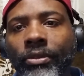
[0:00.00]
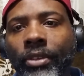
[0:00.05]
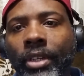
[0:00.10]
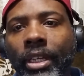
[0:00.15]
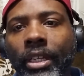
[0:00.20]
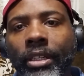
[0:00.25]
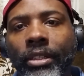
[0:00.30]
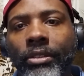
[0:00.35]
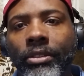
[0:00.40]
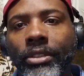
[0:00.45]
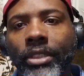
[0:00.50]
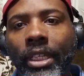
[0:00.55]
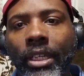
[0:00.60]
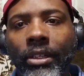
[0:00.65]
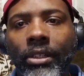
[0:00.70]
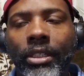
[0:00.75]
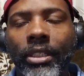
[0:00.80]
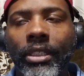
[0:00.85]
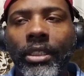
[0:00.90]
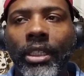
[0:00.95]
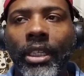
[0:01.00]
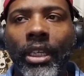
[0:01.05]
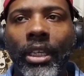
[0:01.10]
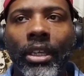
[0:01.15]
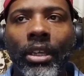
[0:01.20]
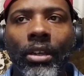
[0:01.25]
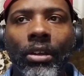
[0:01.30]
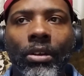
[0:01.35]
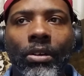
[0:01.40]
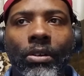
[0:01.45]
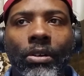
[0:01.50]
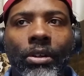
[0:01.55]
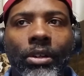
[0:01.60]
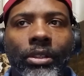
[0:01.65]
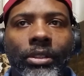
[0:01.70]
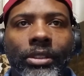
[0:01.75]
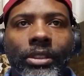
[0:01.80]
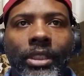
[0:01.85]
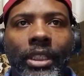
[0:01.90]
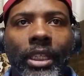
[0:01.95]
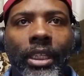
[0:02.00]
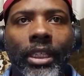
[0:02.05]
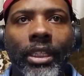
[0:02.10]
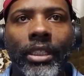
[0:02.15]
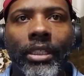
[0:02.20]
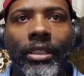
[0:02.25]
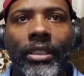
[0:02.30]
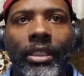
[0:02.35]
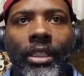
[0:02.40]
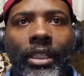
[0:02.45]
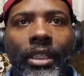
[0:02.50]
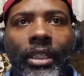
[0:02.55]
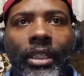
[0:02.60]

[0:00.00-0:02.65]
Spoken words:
Friday, or Saturday. Or say